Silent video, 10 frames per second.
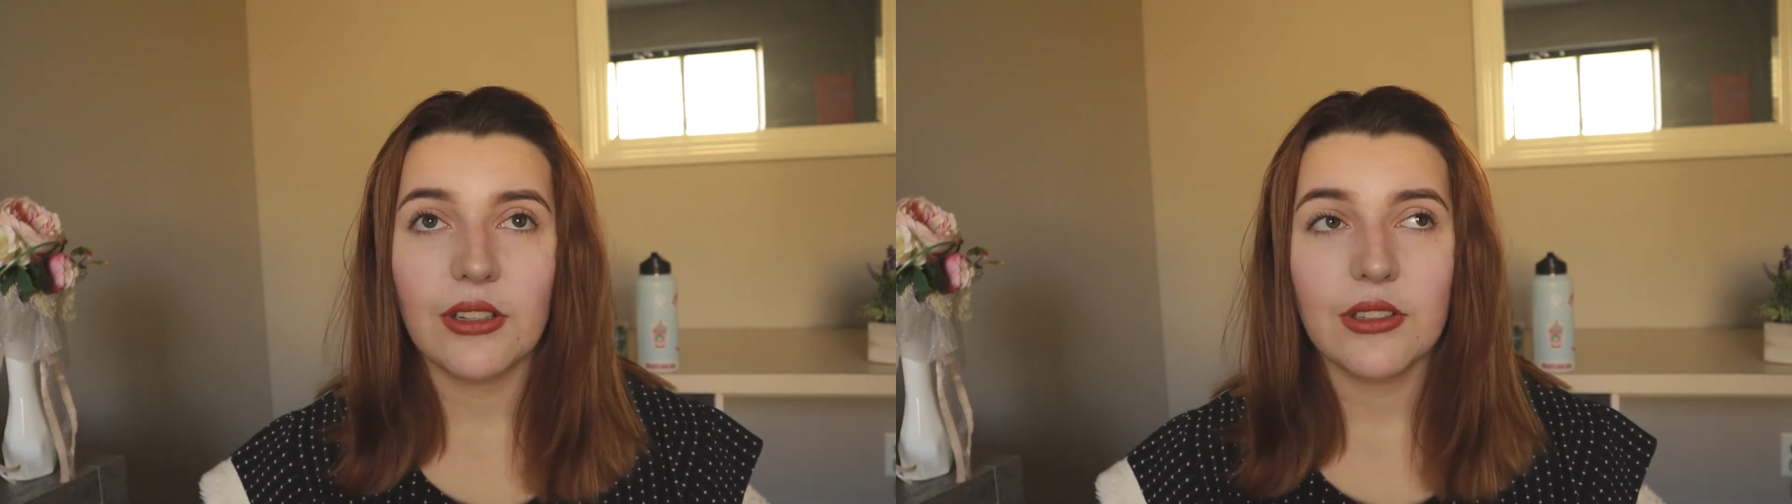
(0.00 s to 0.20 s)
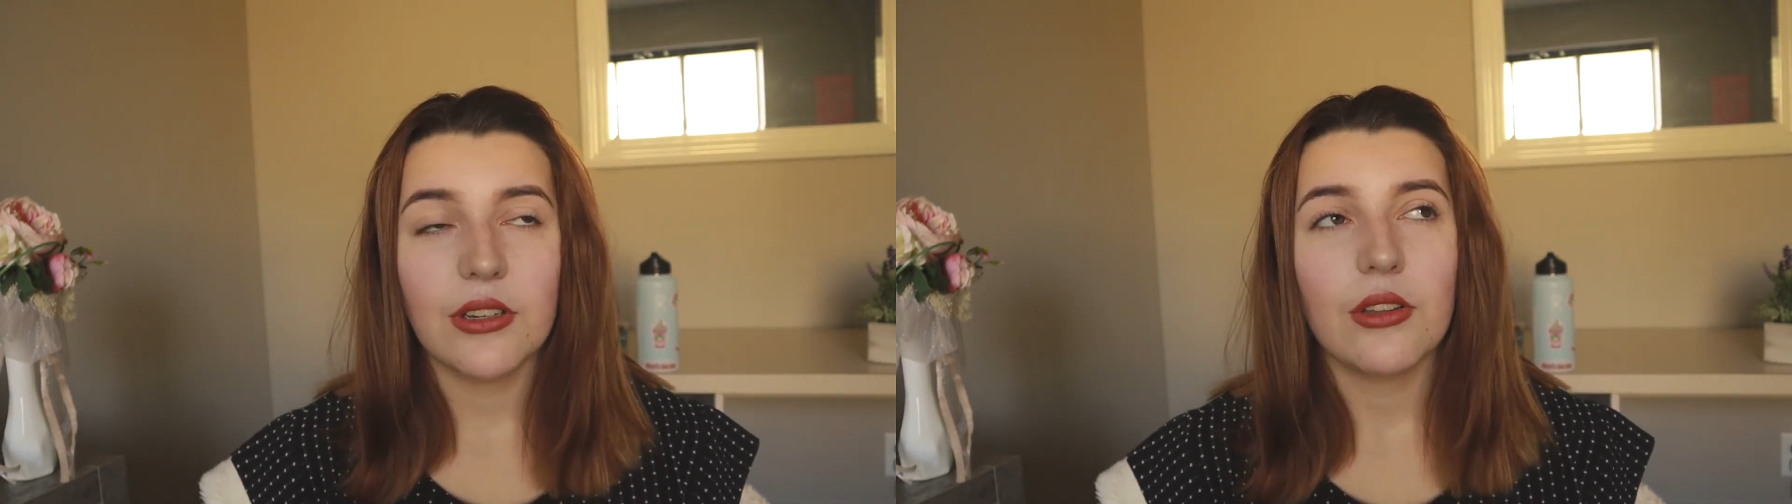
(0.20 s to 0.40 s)

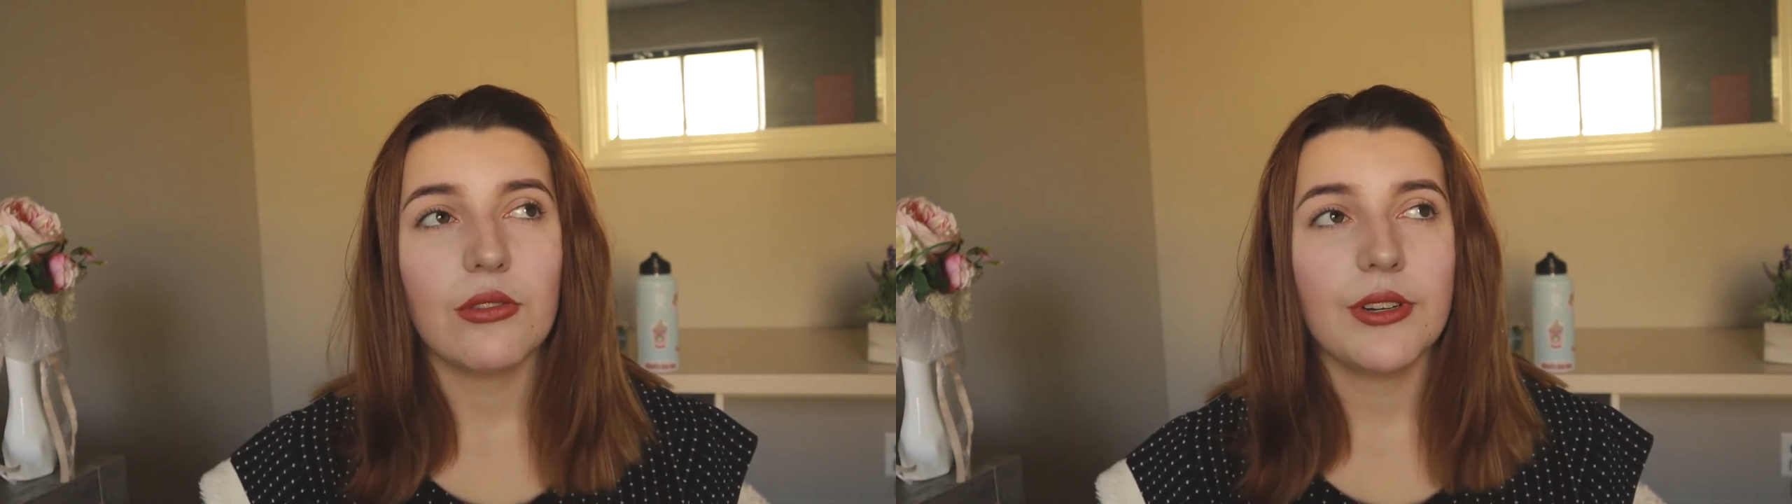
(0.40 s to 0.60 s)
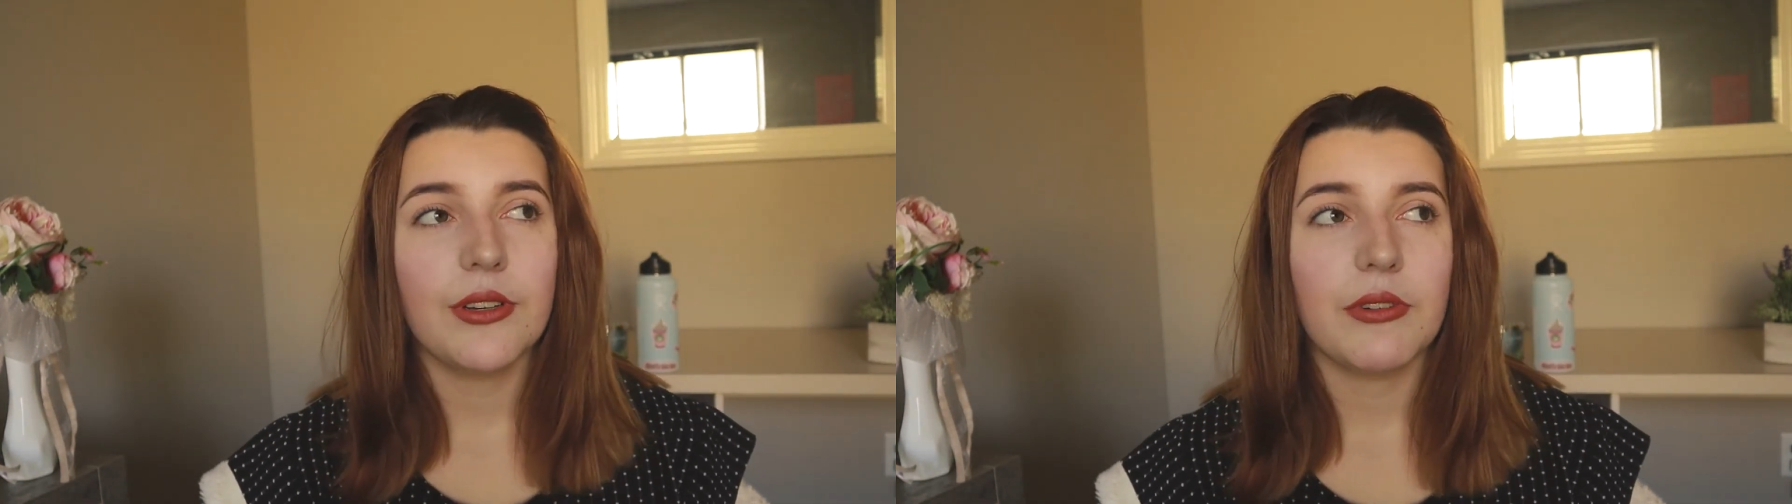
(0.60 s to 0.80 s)
also go
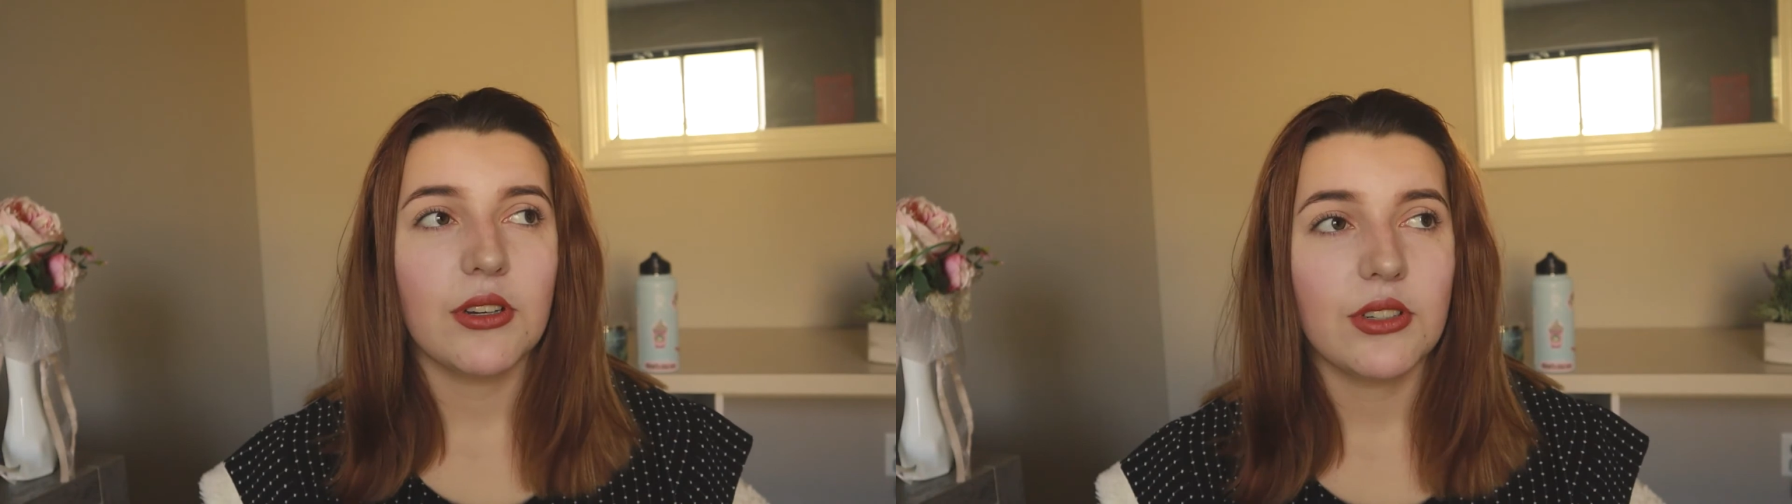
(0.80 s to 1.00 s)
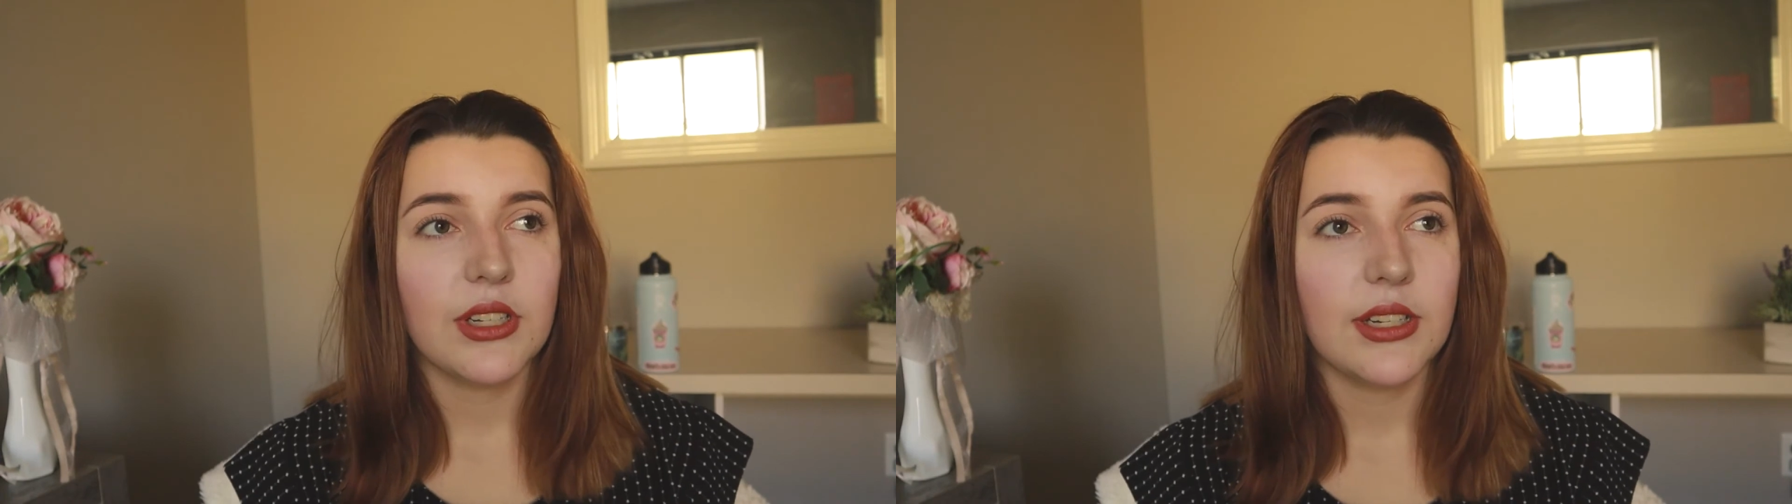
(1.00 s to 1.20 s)
through
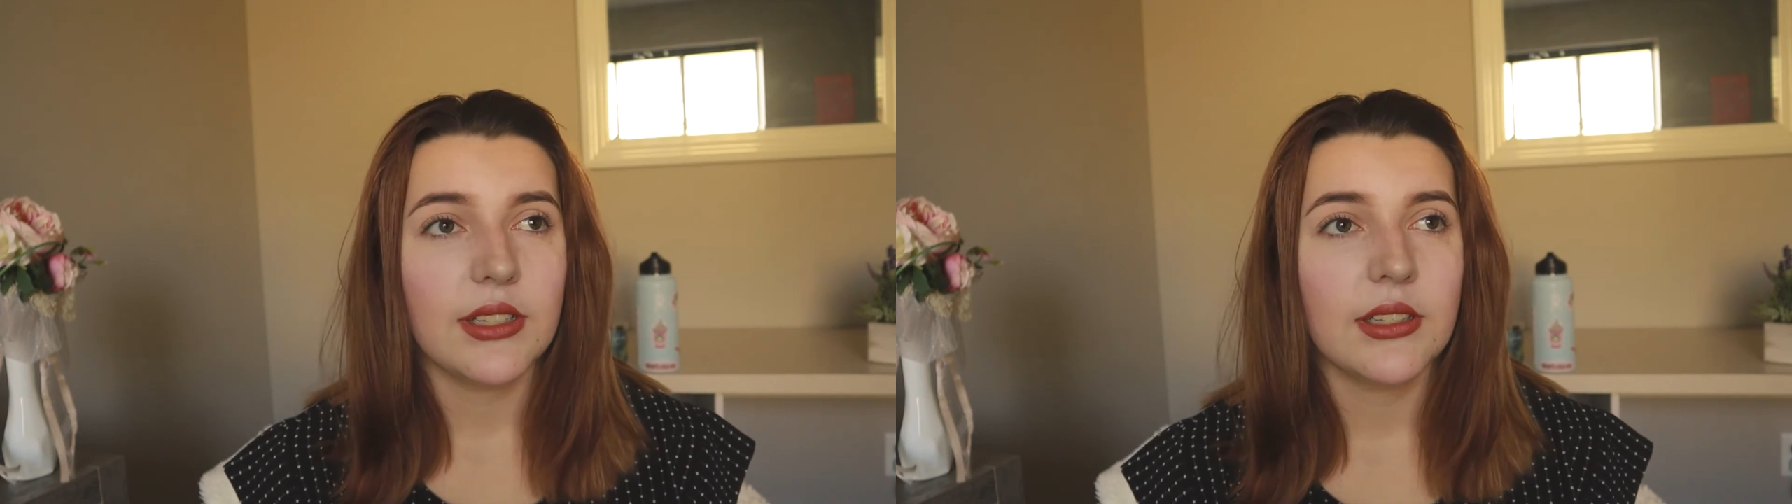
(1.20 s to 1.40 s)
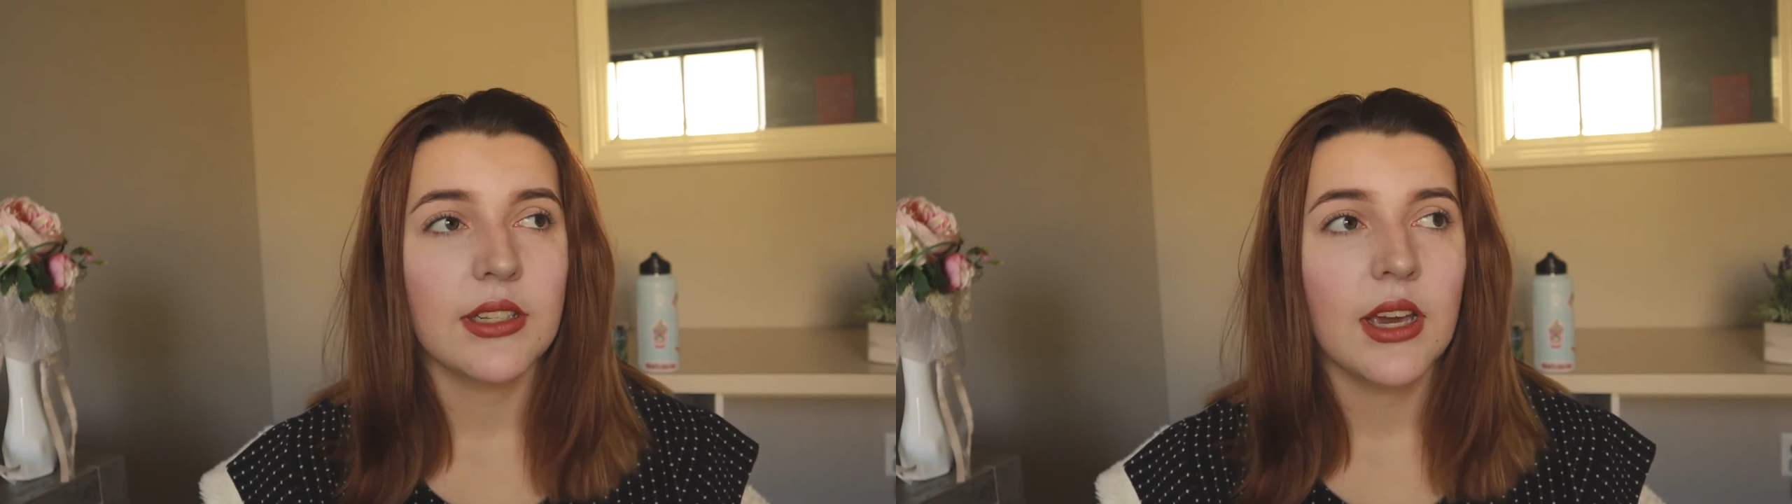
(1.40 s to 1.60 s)

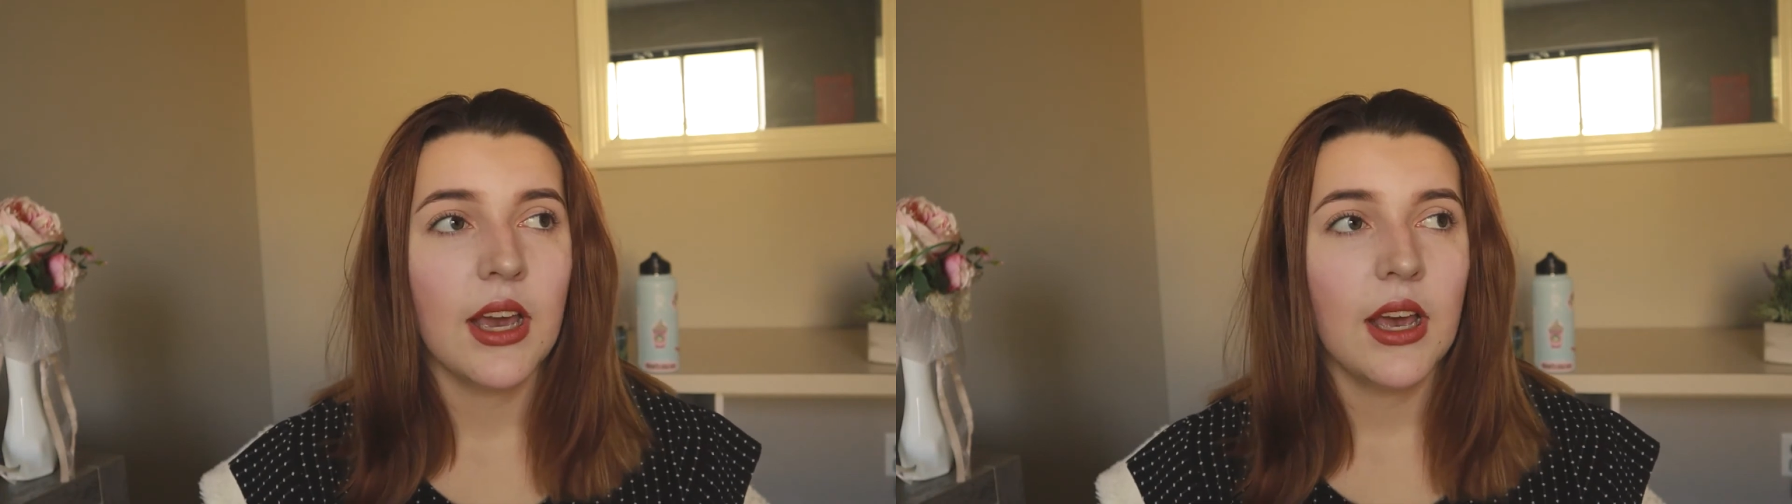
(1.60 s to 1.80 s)
devotions.